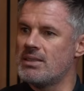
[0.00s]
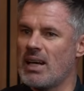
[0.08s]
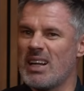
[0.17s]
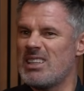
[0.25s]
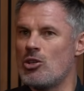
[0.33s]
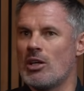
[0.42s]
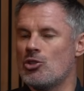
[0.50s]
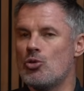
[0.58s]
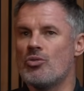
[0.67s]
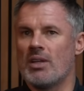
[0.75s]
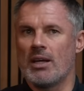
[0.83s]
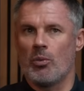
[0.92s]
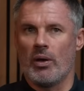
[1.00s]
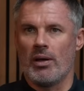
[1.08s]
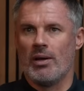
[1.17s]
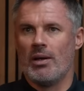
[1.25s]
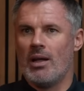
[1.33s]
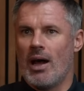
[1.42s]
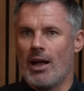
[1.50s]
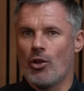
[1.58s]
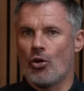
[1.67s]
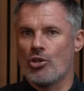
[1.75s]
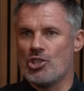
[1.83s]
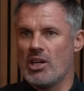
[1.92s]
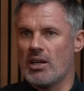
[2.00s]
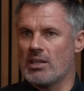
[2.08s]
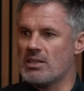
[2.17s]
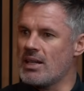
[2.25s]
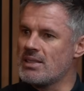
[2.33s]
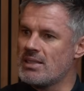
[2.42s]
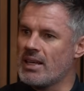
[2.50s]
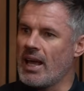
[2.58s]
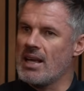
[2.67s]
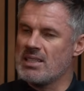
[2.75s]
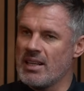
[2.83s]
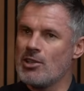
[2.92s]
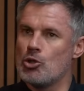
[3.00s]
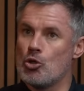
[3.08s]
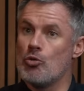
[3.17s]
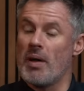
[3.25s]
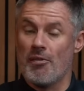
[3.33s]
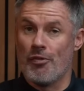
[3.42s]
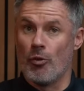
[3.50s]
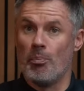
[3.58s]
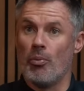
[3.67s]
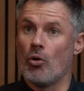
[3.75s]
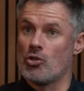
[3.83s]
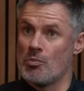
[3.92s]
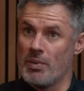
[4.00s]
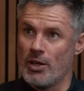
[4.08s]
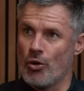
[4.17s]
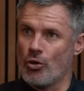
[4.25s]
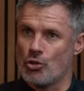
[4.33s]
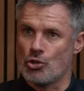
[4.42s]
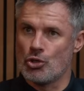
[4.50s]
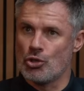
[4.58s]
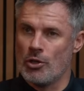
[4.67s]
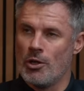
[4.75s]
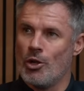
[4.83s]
And I do think with a lot of journalists, that's the case. I think too many footballers, I'm being honest,